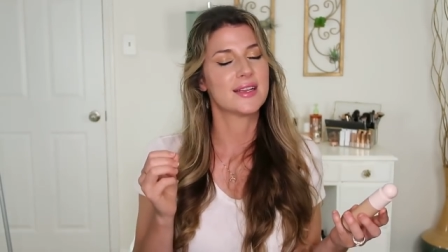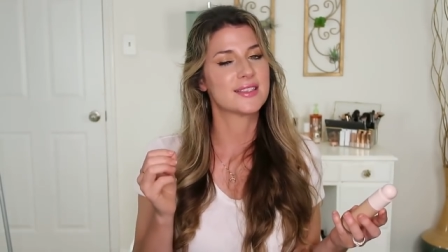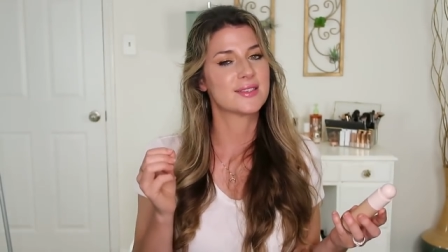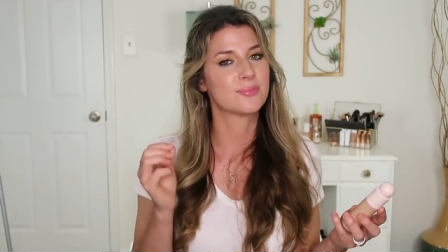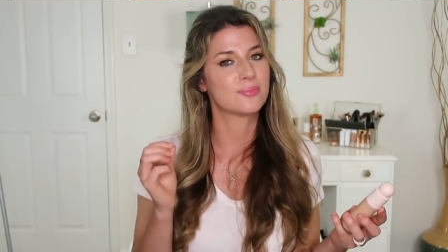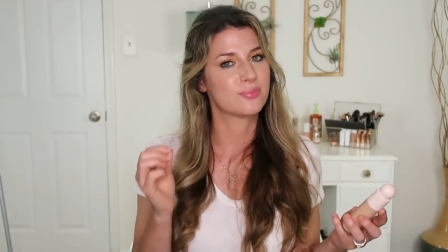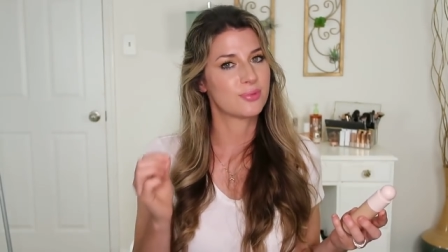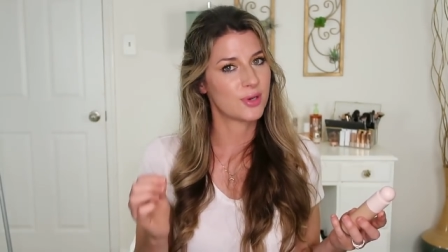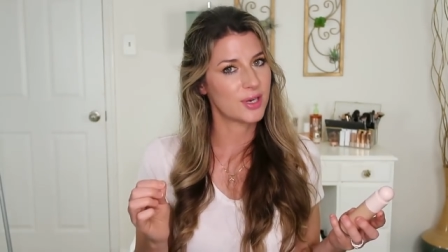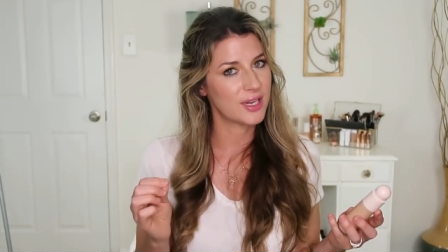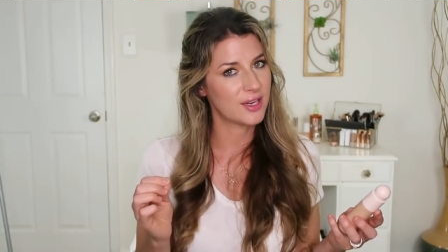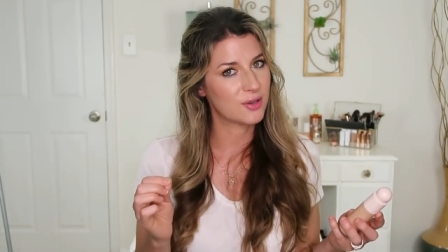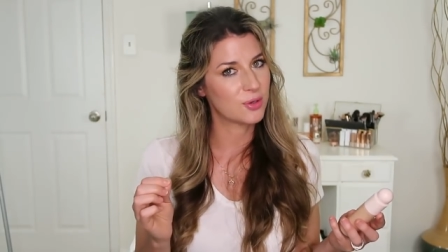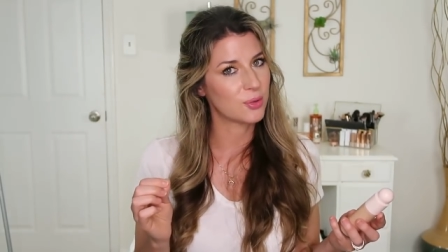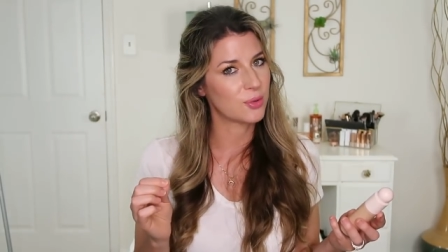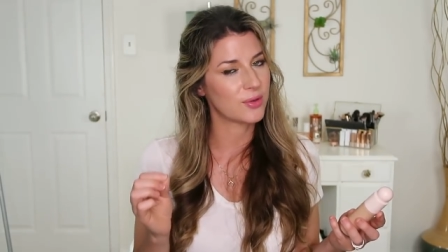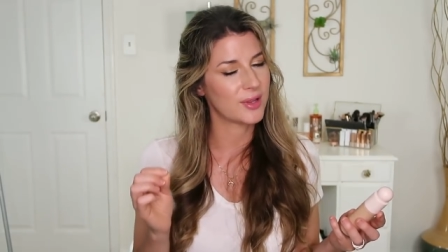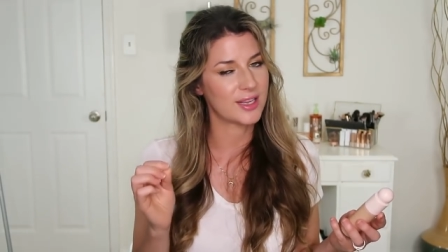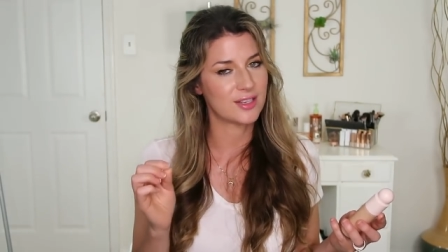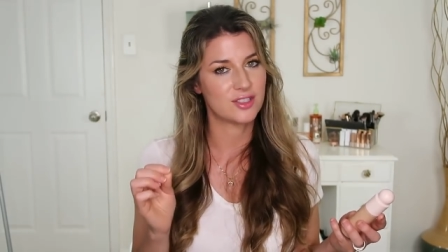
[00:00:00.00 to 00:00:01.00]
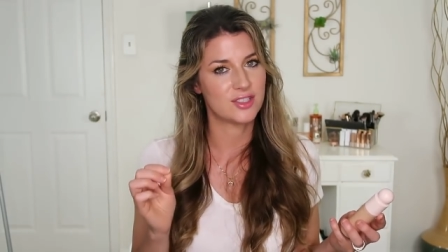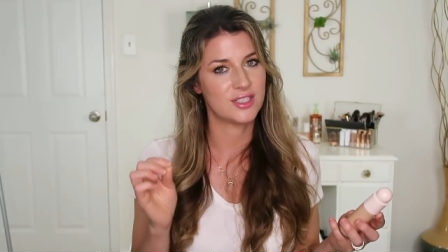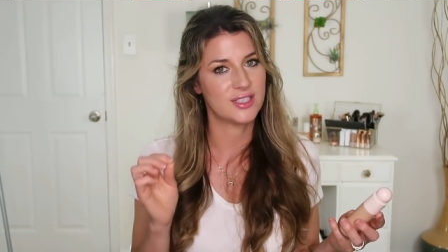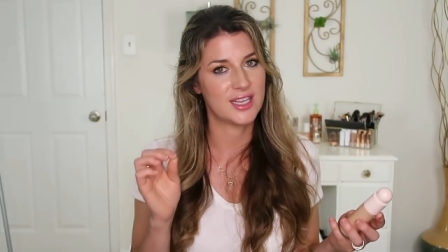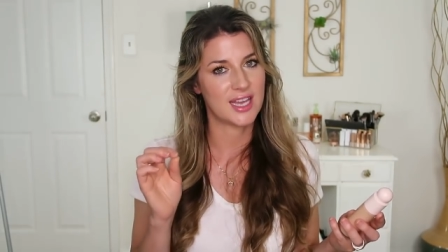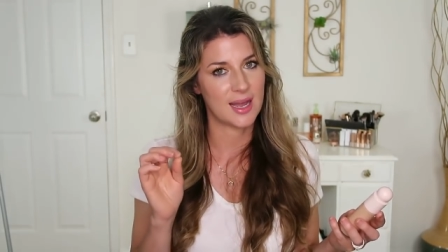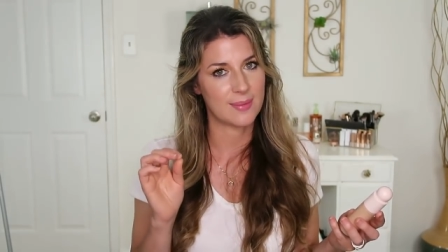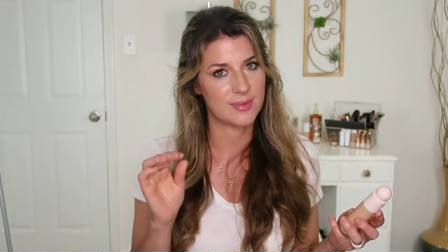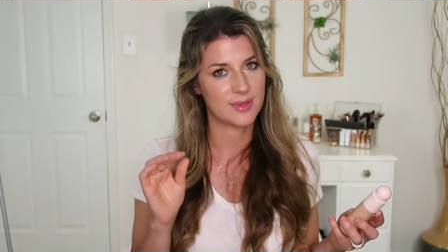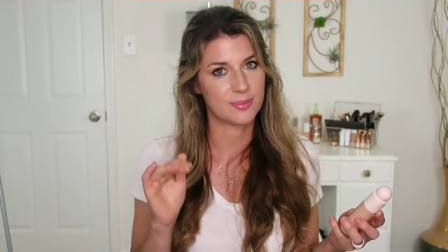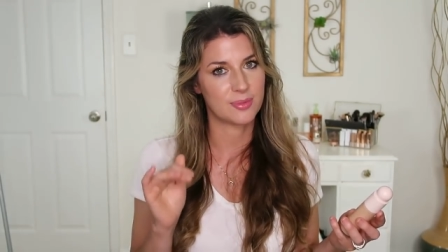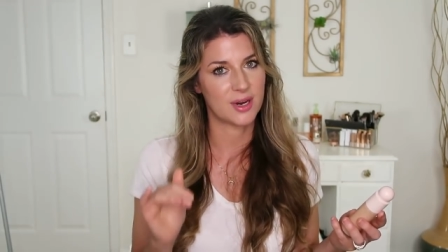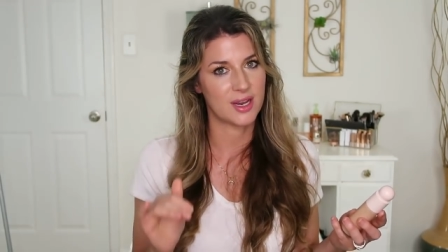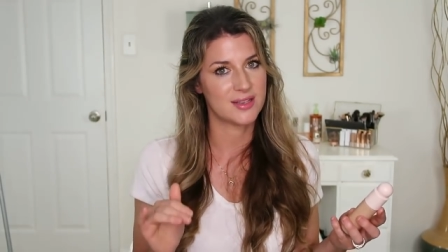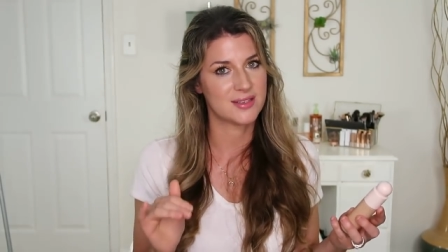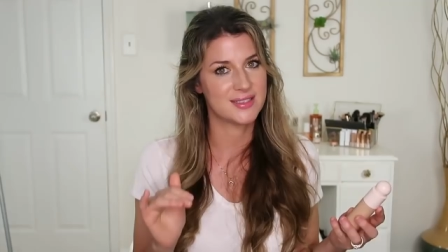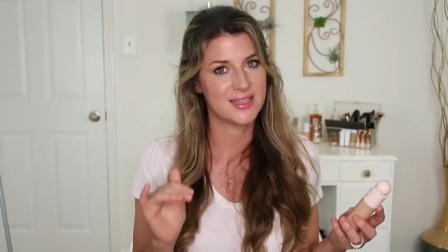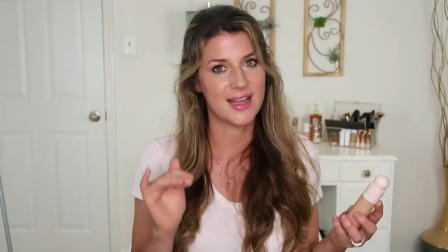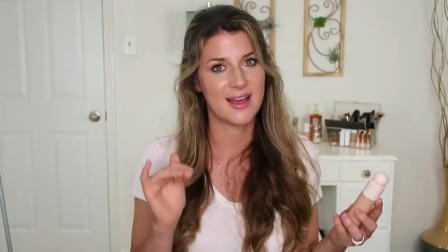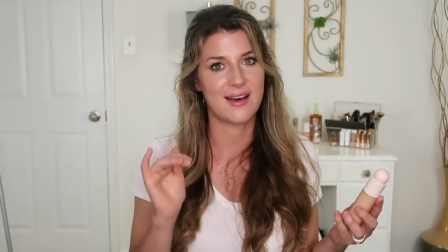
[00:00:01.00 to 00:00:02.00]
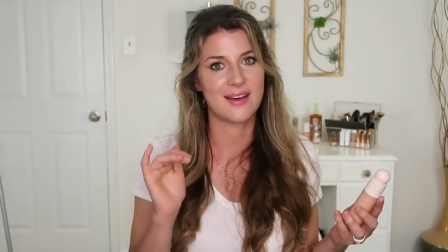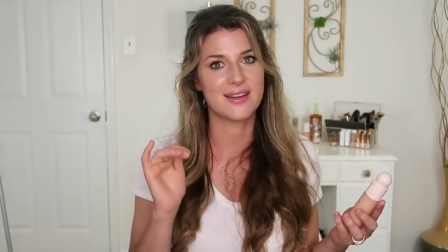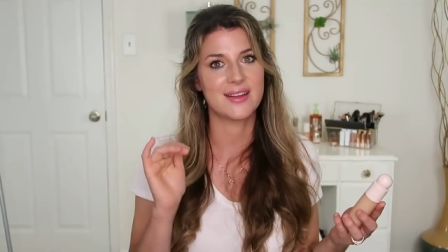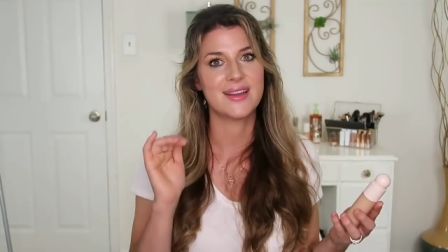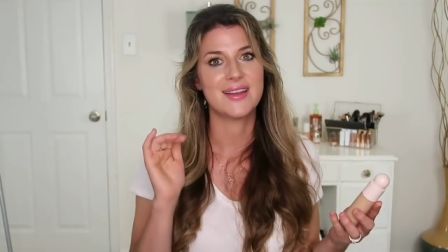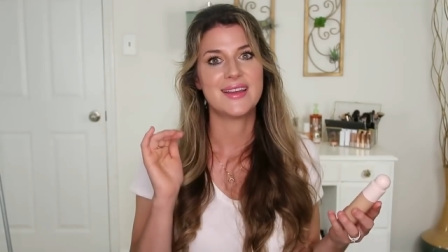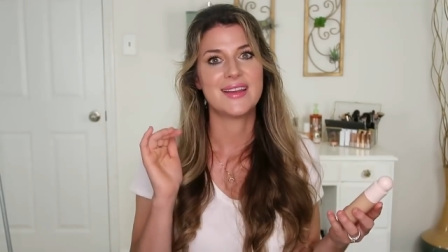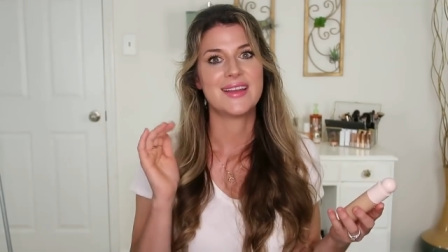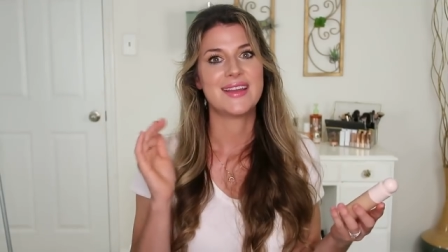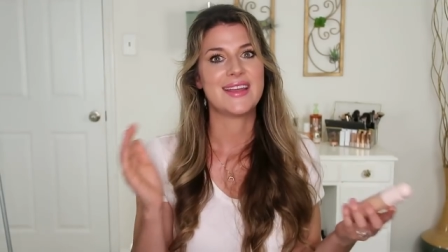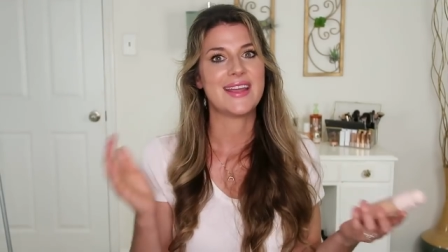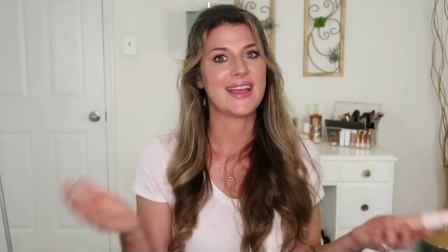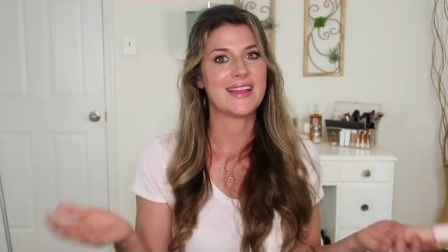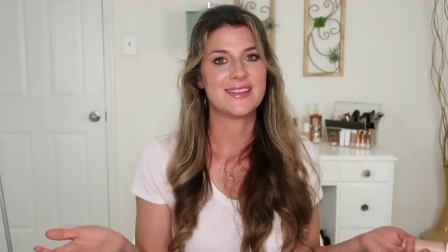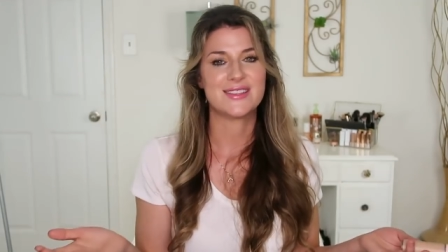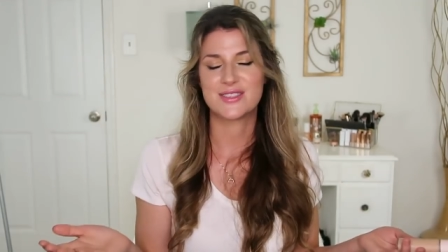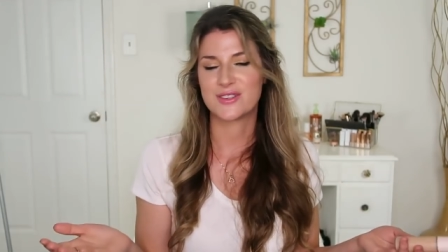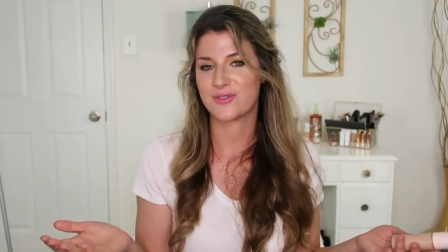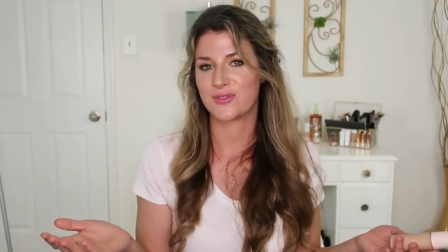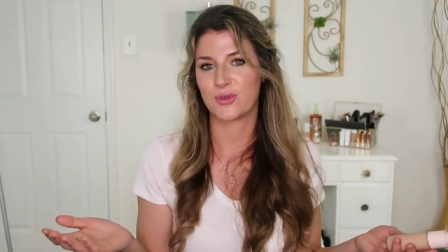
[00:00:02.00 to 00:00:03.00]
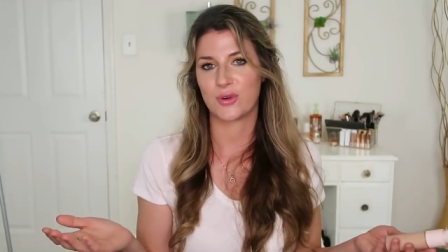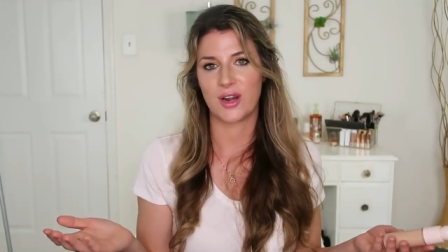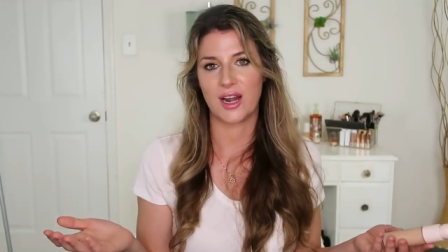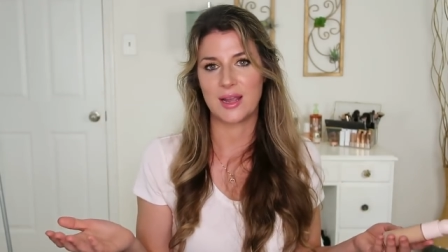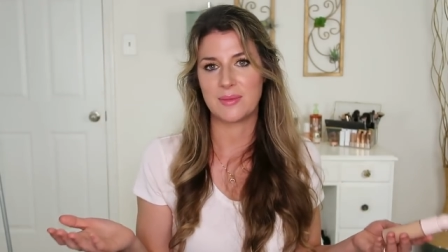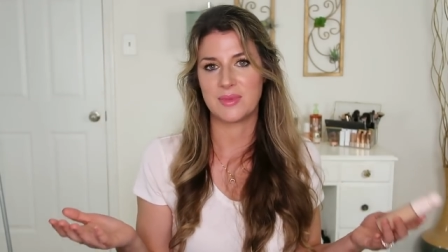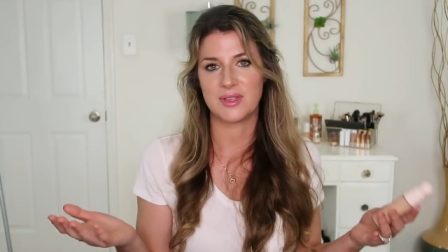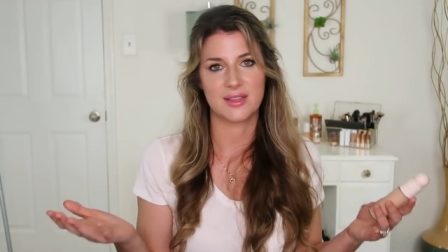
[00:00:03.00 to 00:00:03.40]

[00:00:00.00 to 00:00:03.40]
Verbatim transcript: is pretty cool that she kept the price down and Sephora.